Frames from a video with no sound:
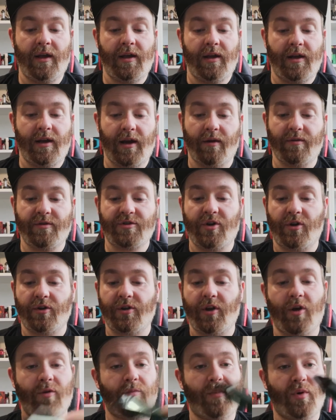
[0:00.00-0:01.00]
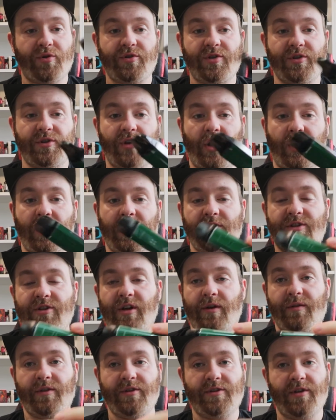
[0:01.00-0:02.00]
You know, it's got no buttons on it,
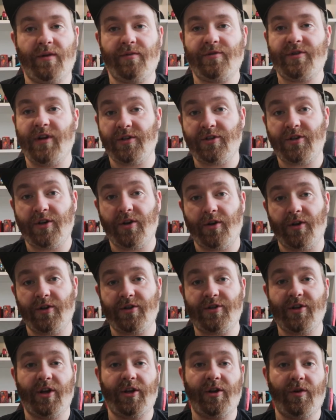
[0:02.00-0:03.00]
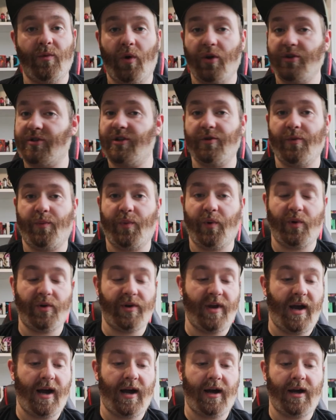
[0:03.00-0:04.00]
so there's no chance you're going to turn your wattage up or
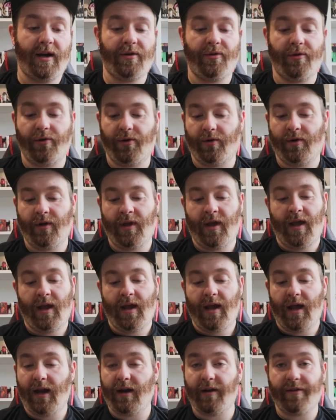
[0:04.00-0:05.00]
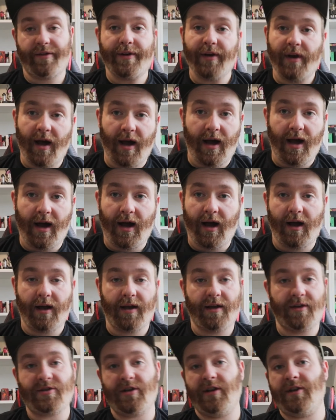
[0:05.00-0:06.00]
down or anything like
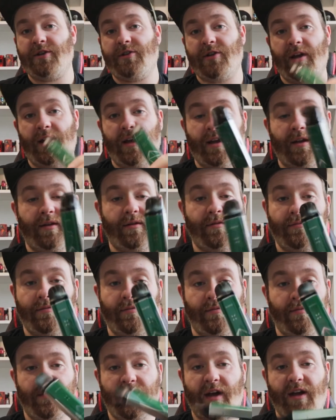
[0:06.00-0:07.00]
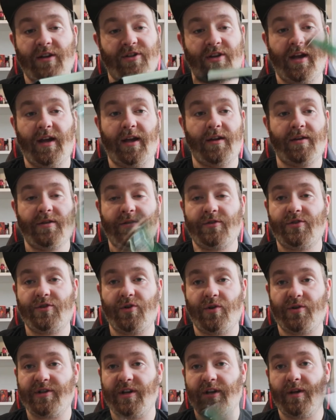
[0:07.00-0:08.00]
that. It's literally, that's it,
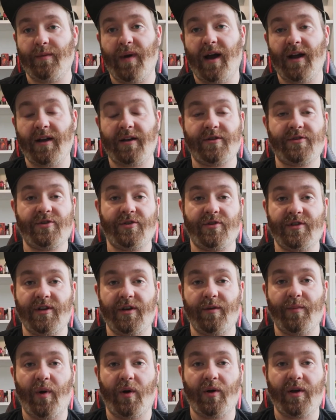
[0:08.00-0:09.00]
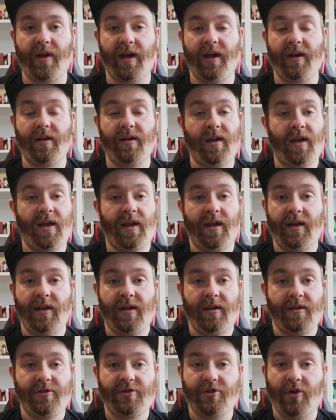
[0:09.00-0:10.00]
chuck it in your bag, chuck it in your pocket,
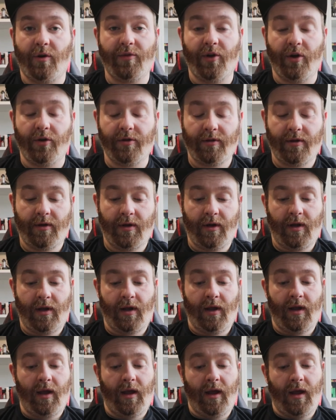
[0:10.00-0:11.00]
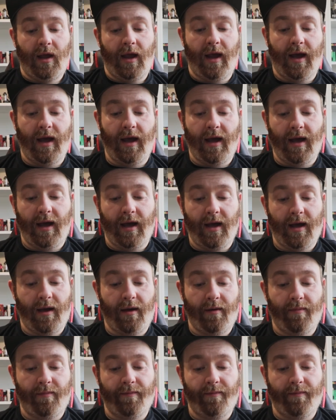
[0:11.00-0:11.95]
job done. My